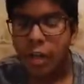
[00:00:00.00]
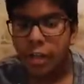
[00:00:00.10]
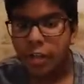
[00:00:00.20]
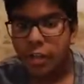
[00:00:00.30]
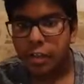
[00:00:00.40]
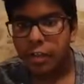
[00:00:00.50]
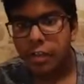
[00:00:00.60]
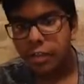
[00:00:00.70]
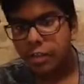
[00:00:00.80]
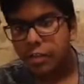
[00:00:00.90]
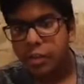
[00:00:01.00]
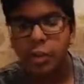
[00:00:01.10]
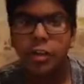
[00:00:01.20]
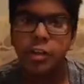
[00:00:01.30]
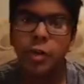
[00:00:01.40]
Die!
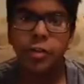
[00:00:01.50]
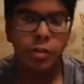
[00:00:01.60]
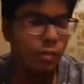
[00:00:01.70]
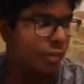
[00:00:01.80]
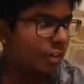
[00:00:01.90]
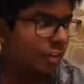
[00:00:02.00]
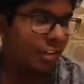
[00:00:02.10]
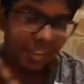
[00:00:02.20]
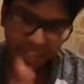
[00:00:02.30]
Sorry, that was a little...